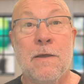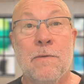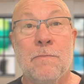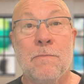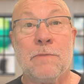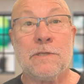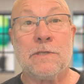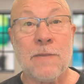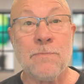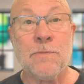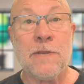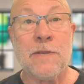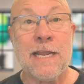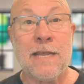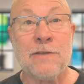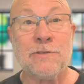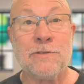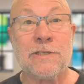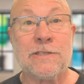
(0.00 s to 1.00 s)
But something
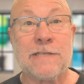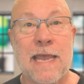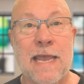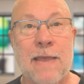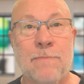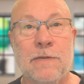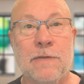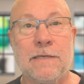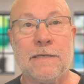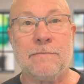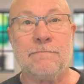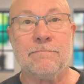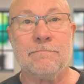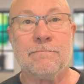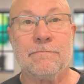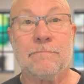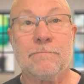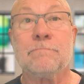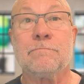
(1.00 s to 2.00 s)
else is happening.
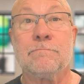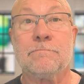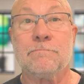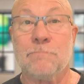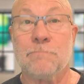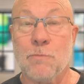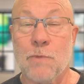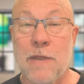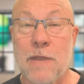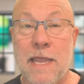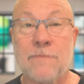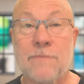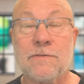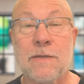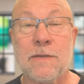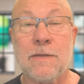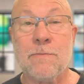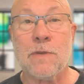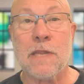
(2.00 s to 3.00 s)
We have
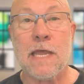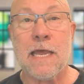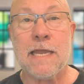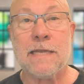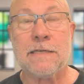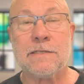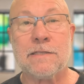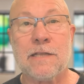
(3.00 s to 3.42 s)
some clients,